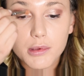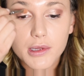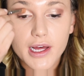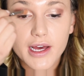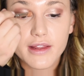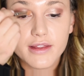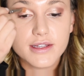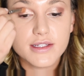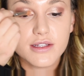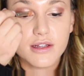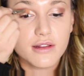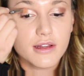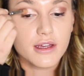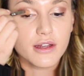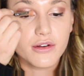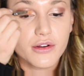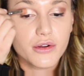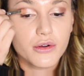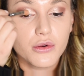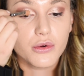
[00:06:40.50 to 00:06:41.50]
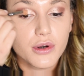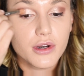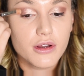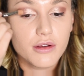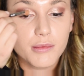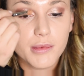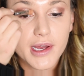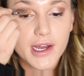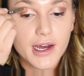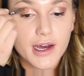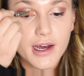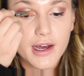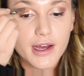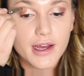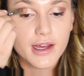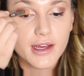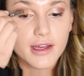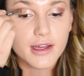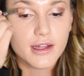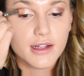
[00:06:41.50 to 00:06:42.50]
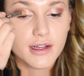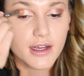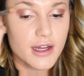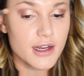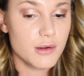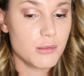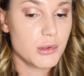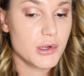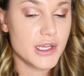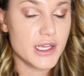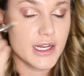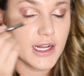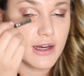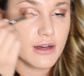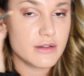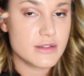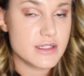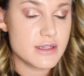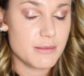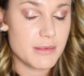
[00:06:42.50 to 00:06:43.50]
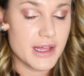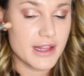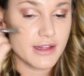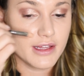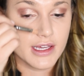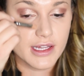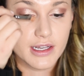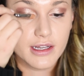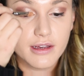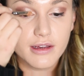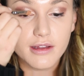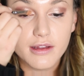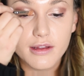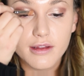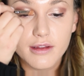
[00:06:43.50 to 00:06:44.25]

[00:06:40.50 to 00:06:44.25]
apply this on the inner corner of my eye and kind of bring it out to my lid.